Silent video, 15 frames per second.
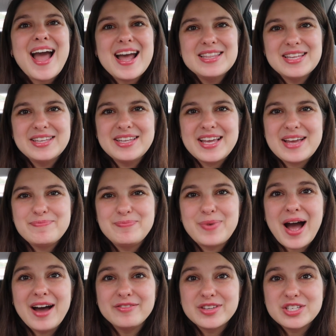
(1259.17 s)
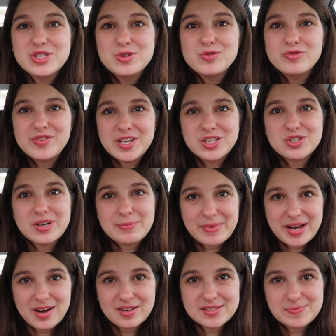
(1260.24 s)
and then they have this new feature at
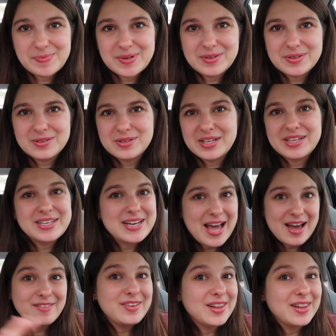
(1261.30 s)
my hospital they didn't have